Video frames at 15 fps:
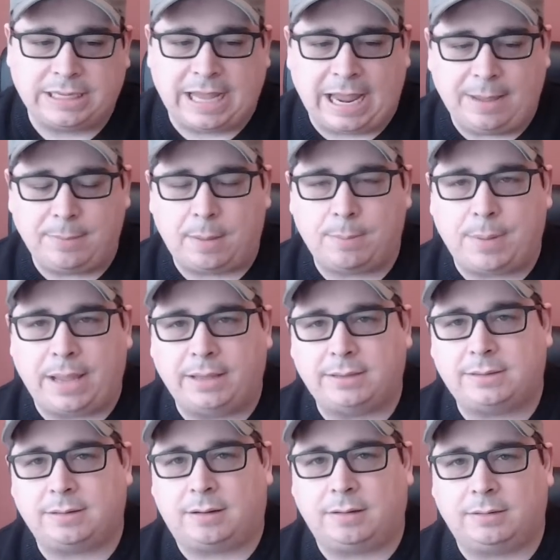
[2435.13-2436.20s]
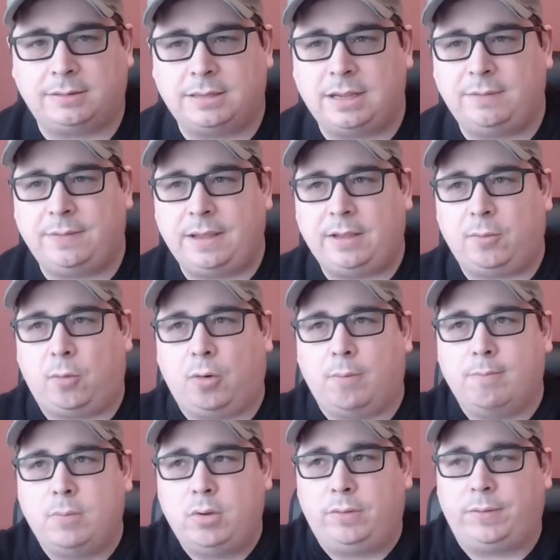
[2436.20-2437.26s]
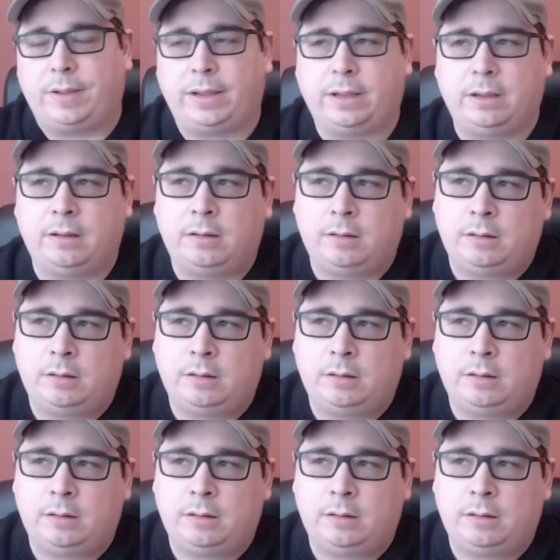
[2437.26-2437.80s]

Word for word: Game based on a TV or movie?